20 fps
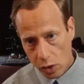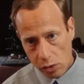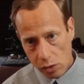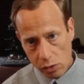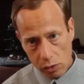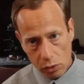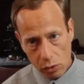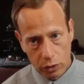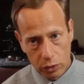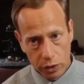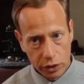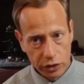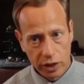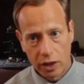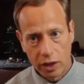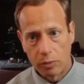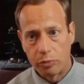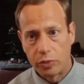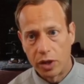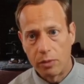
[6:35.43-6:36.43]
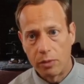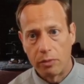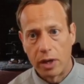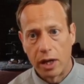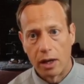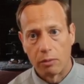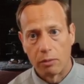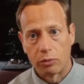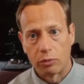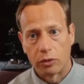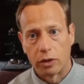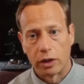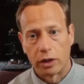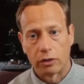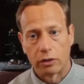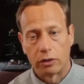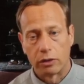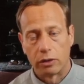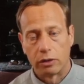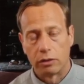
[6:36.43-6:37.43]
When you take a bitmap, like
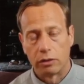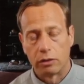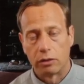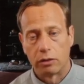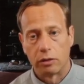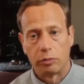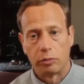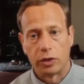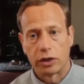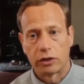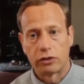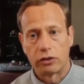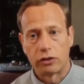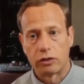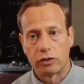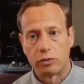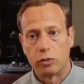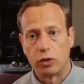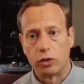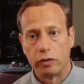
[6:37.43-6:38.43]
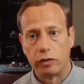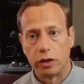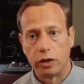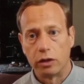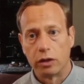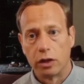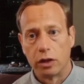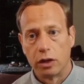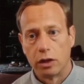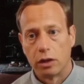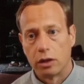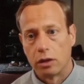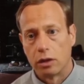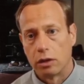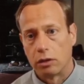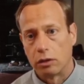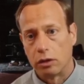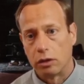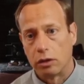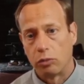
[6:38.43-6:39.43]
on the Pixels movie,
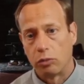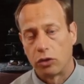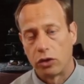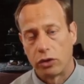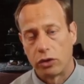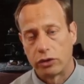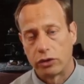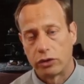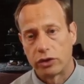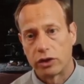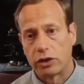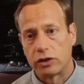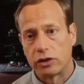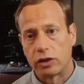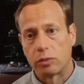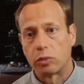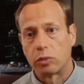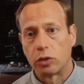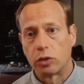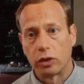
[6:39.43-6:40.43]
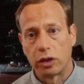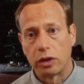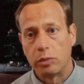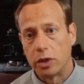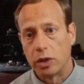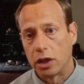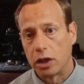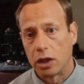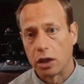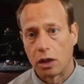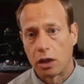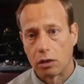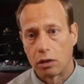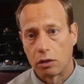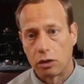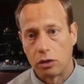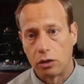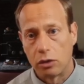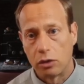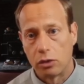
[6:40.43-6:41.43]
and you blow those things up really big,
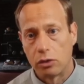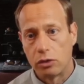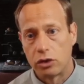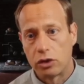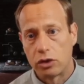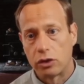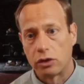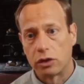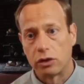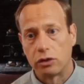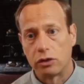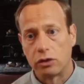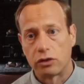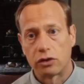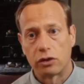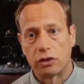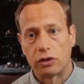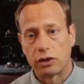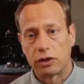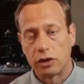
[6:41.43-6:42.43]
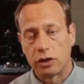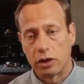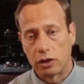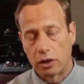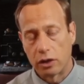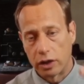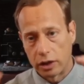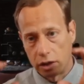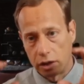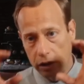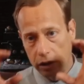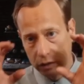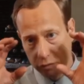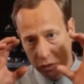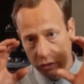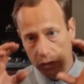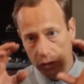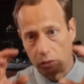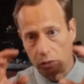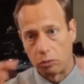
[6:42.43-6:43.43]
huge, then you start seeing like
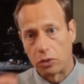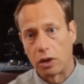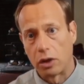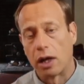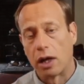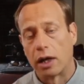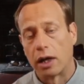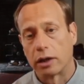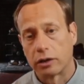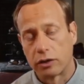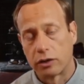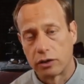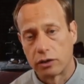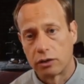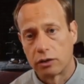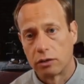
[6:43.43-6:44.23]
individual blocks.